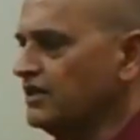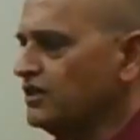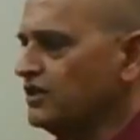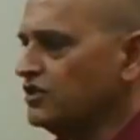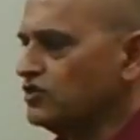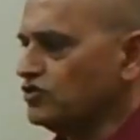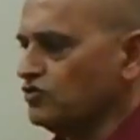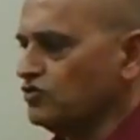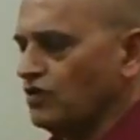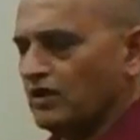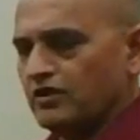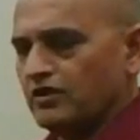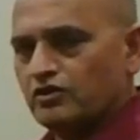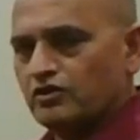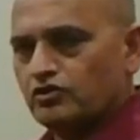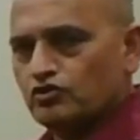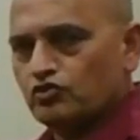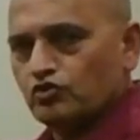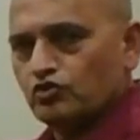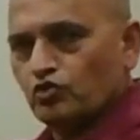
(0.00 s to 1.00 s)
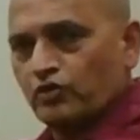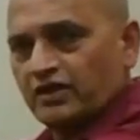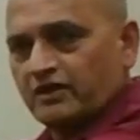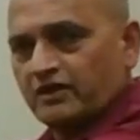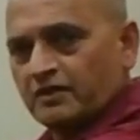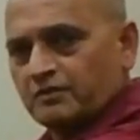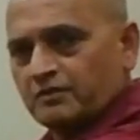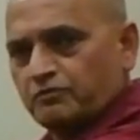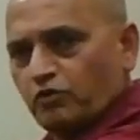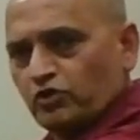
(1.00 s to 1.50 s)
So you're doing it
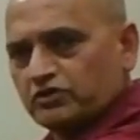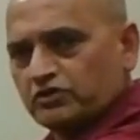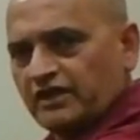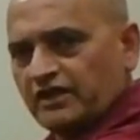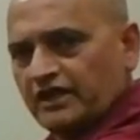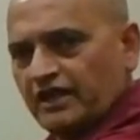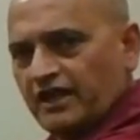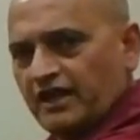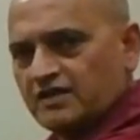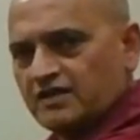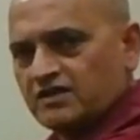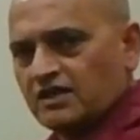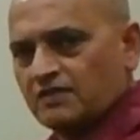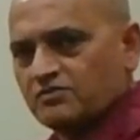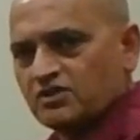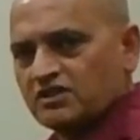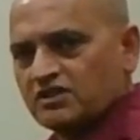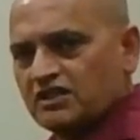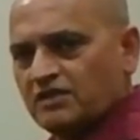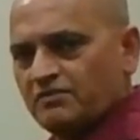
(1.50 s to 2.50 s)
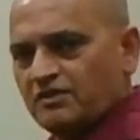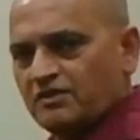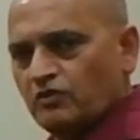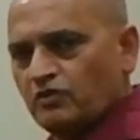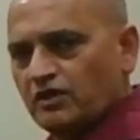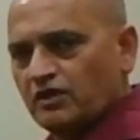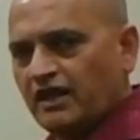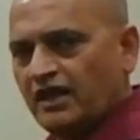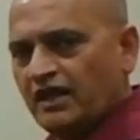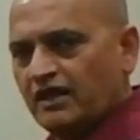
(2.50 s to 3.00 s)
with both the hands. I'm just keeping
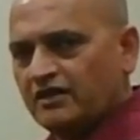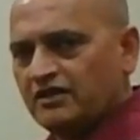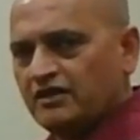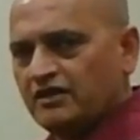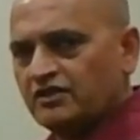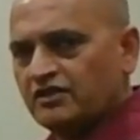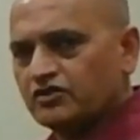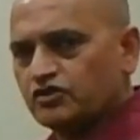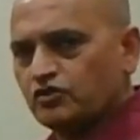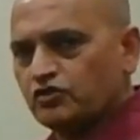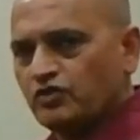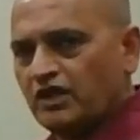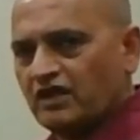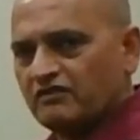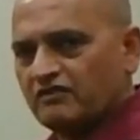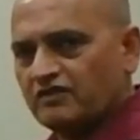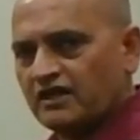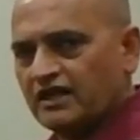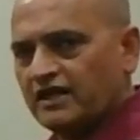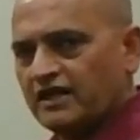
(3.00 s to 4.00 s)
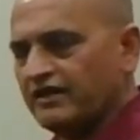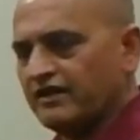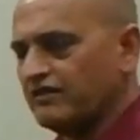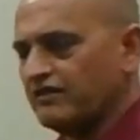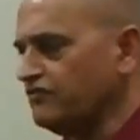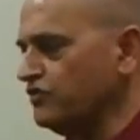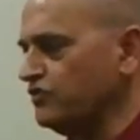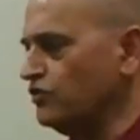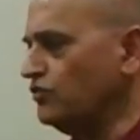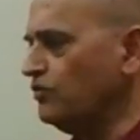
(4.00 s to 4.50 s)
one hand here so you have a
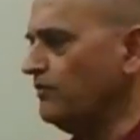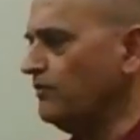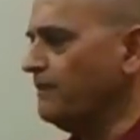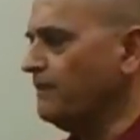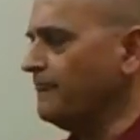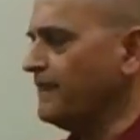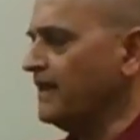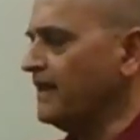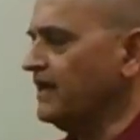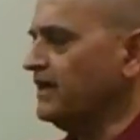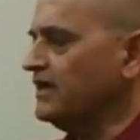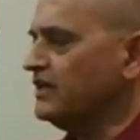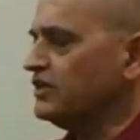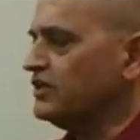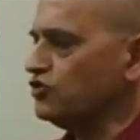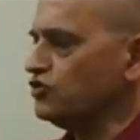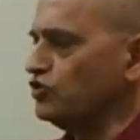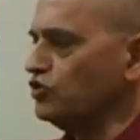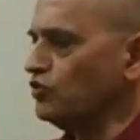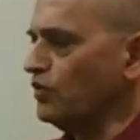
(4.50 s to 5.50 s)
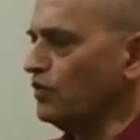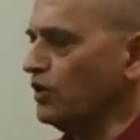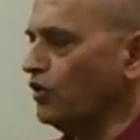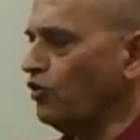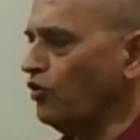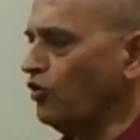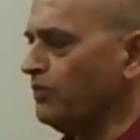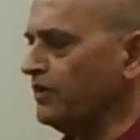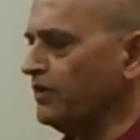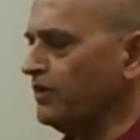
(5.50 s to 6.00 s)
clear view. So you will
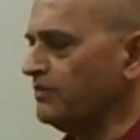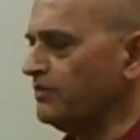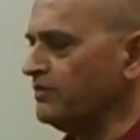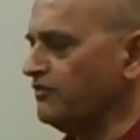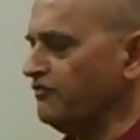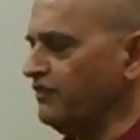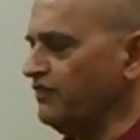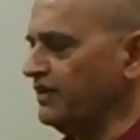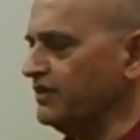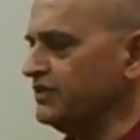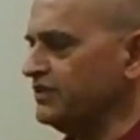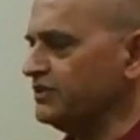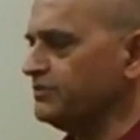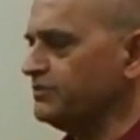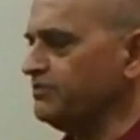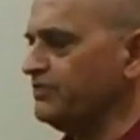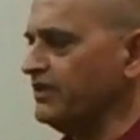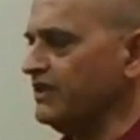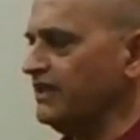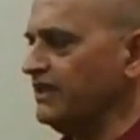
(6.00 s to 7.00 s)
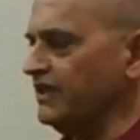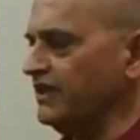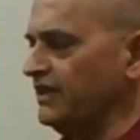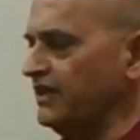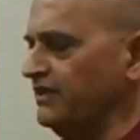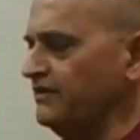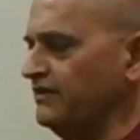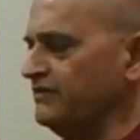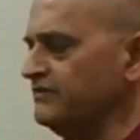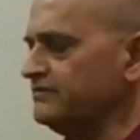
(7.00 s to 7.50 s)
open up the fingers, breathing
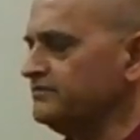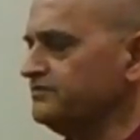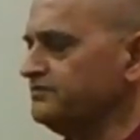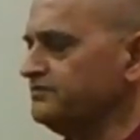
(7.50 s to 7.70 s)
in.